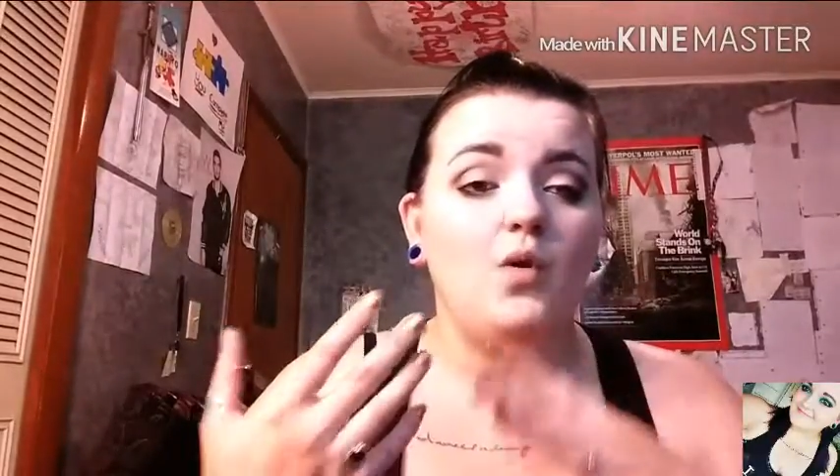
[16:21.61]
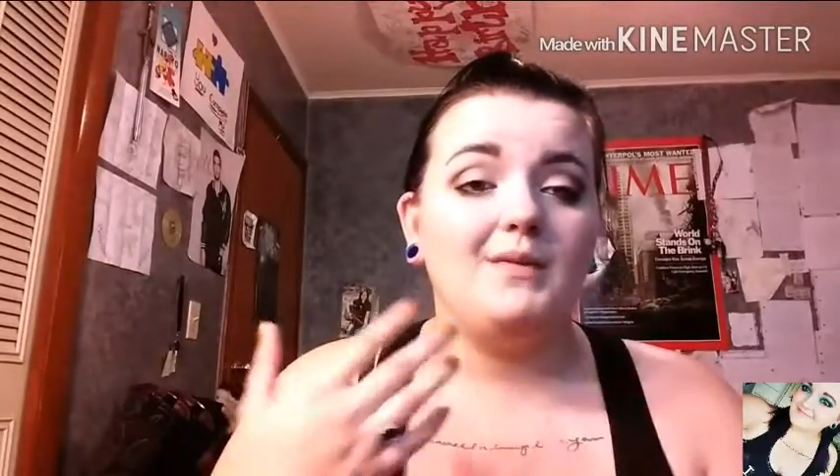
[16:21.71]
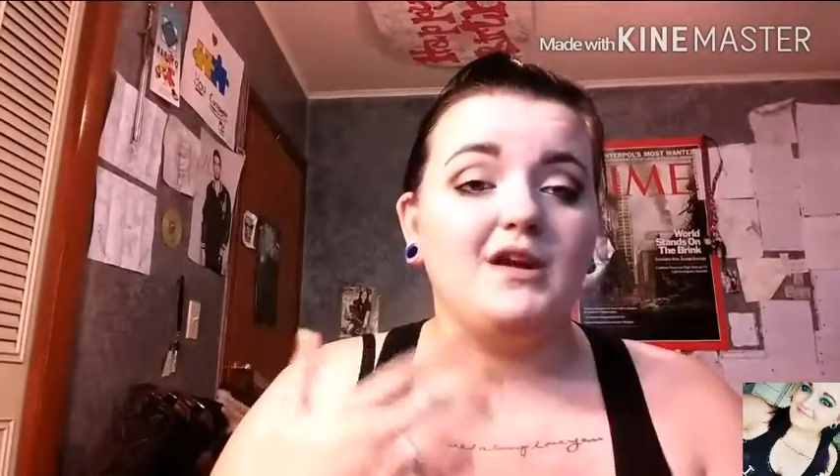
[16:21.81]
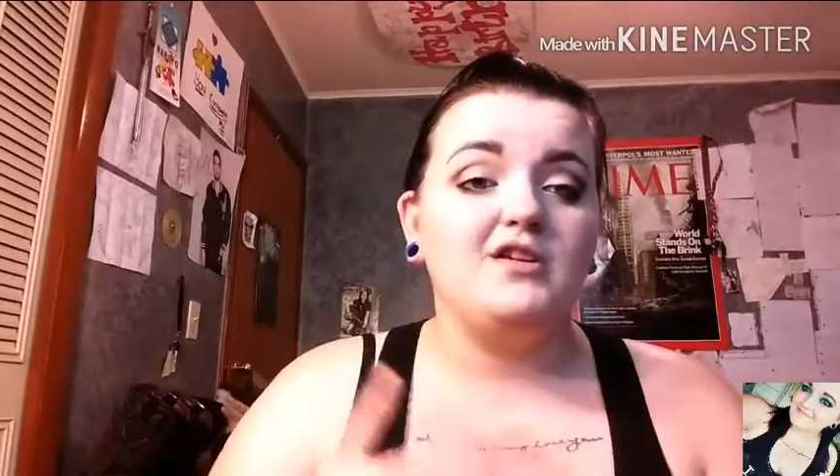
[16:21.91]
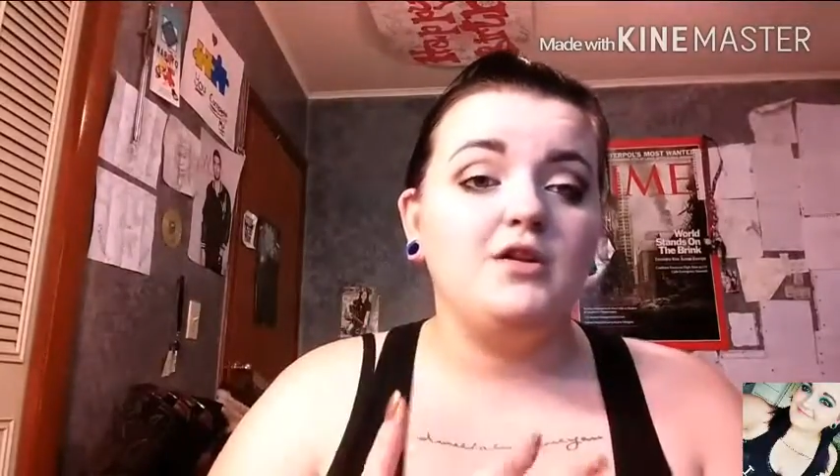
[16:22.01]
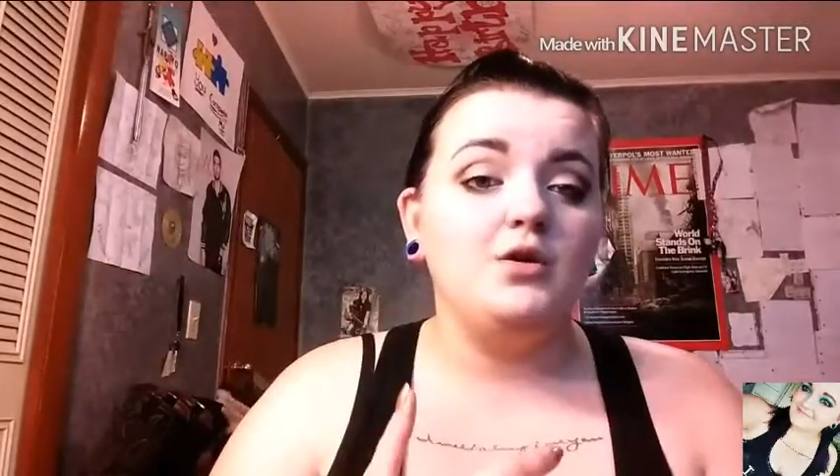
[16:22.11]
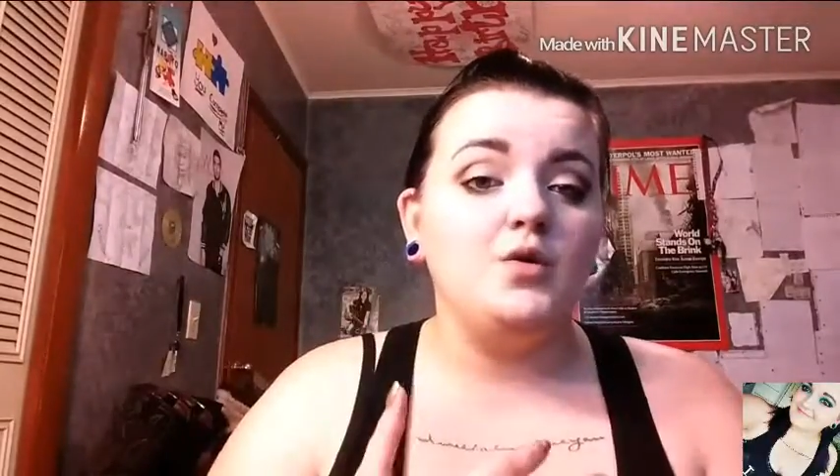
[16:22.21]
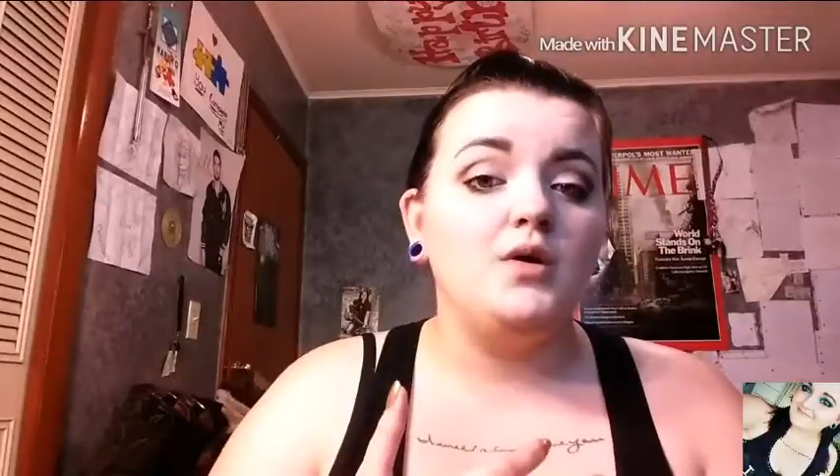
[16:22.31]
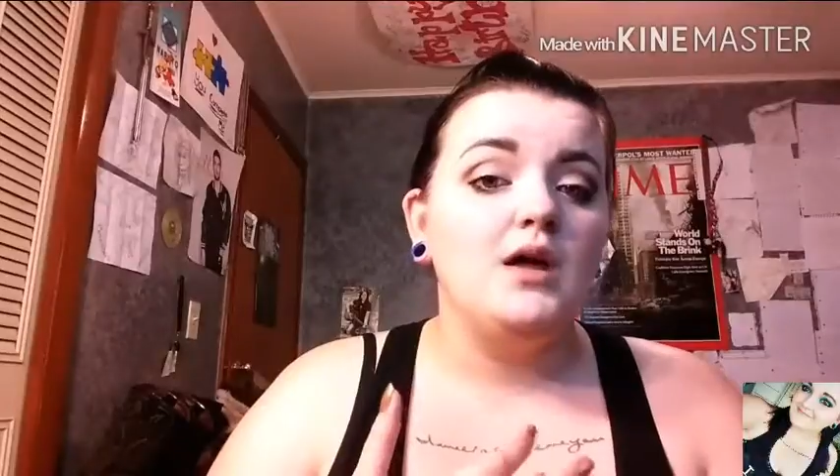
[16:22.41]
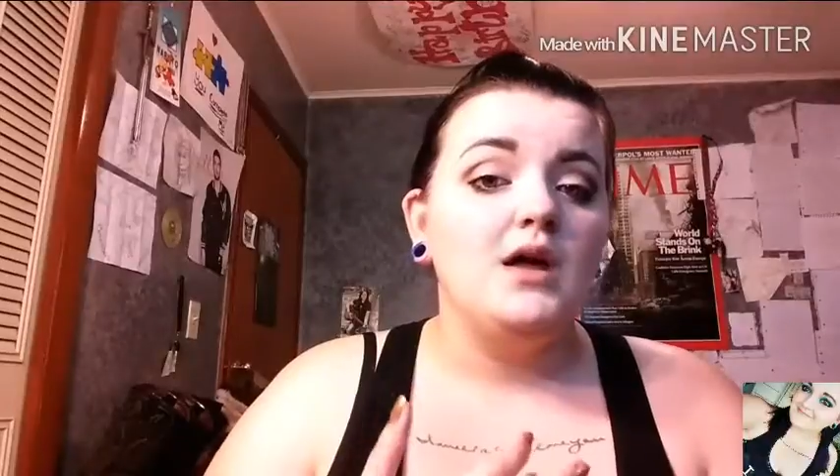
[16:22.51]
want me to
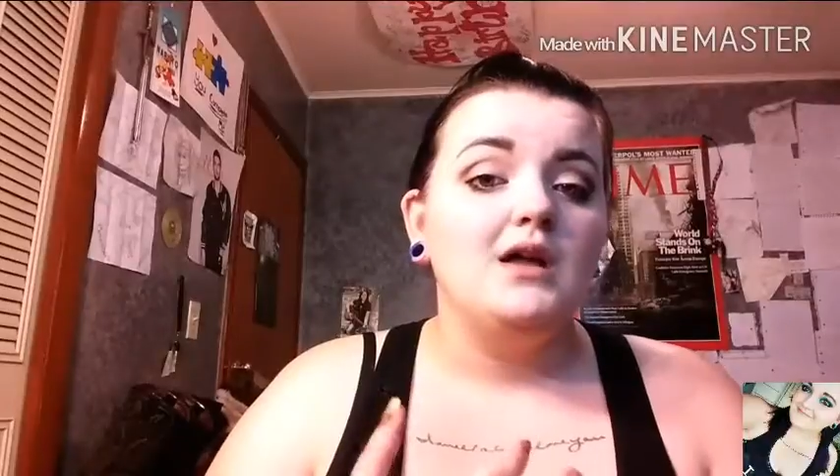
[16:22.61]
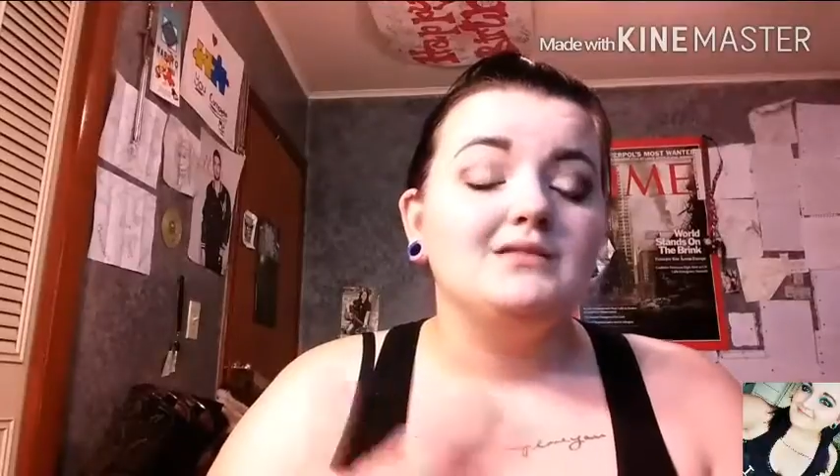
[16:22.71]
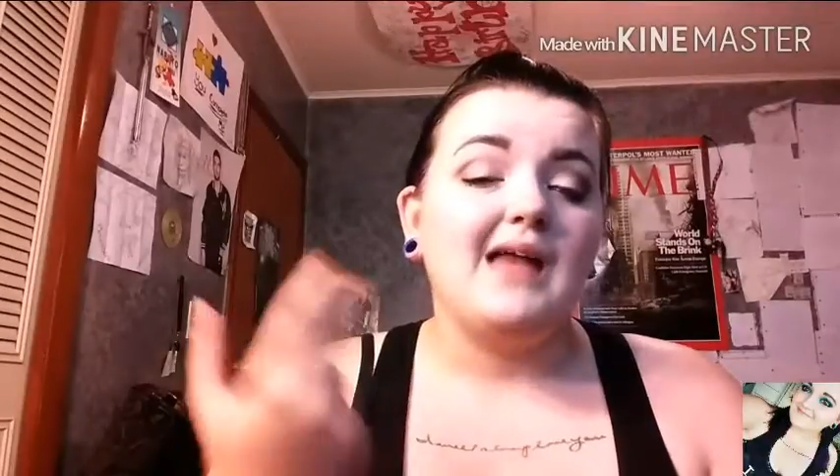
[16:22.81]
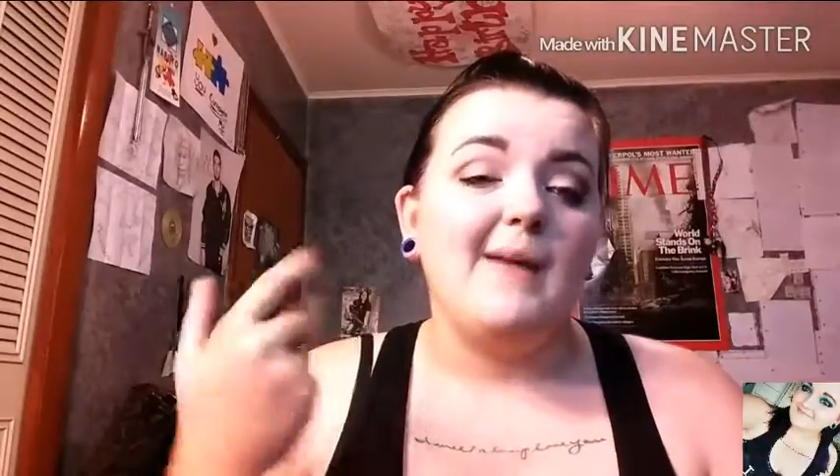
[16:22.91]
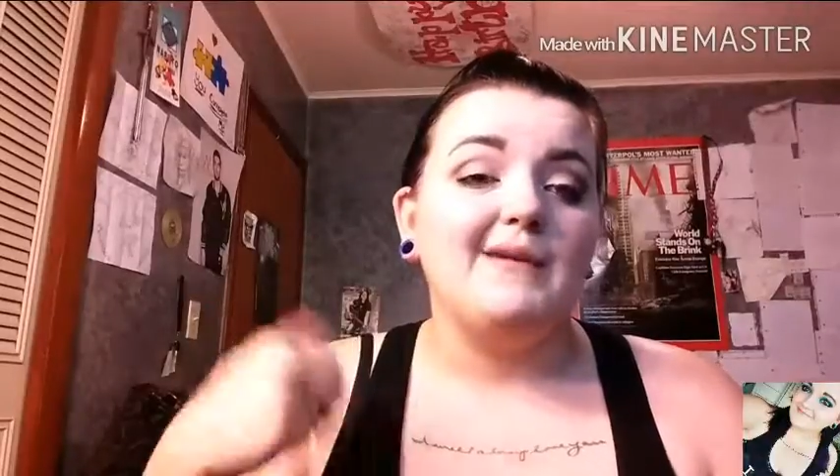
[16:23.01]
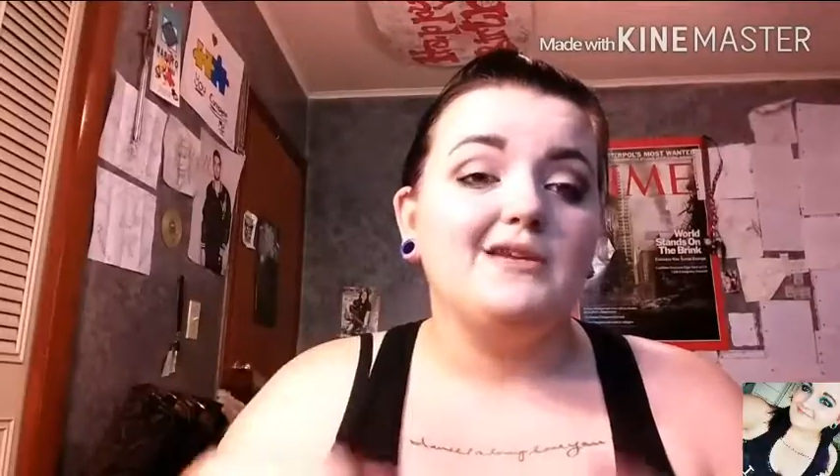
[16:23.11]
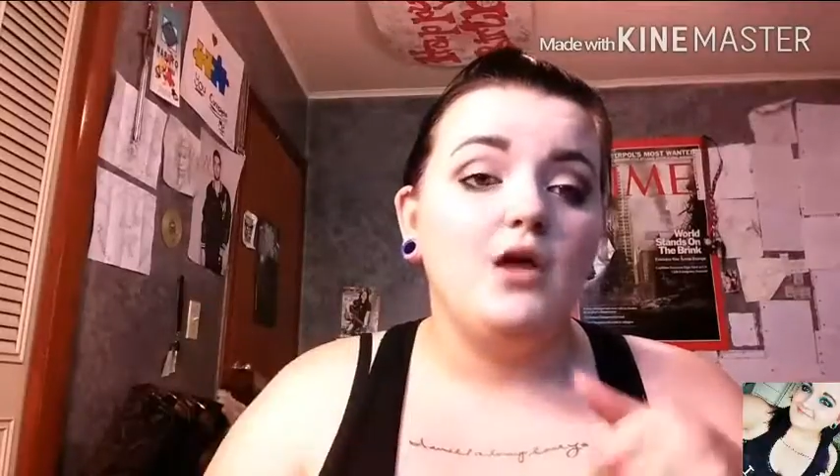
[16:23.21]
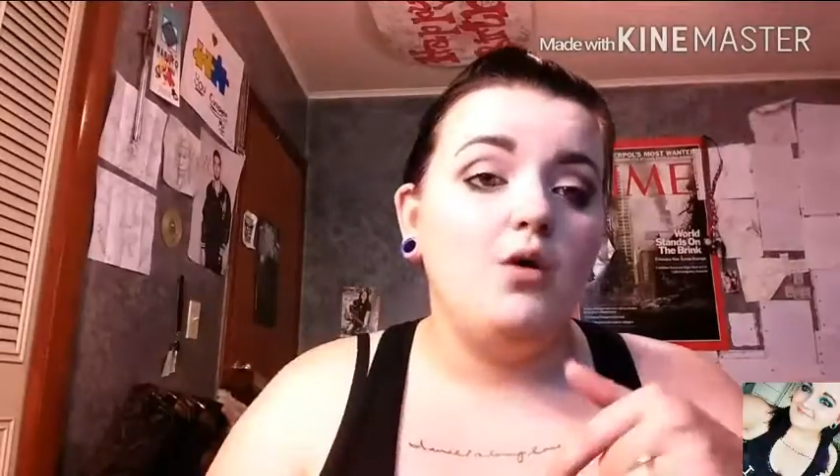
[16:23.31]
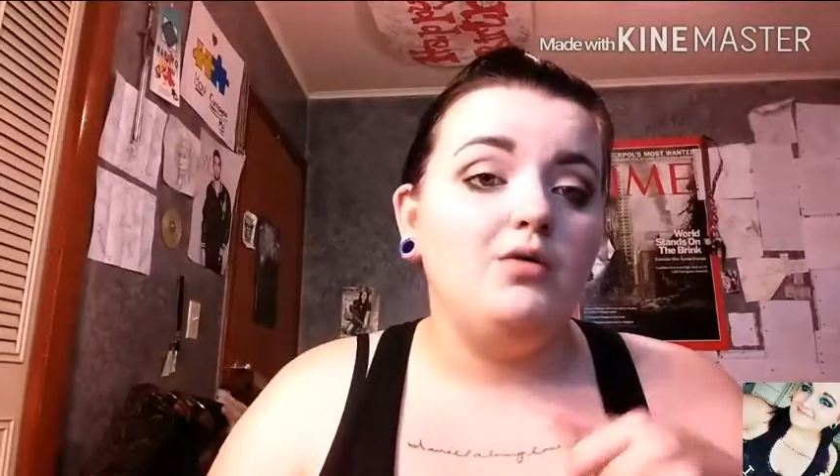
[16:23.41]
do, let me know.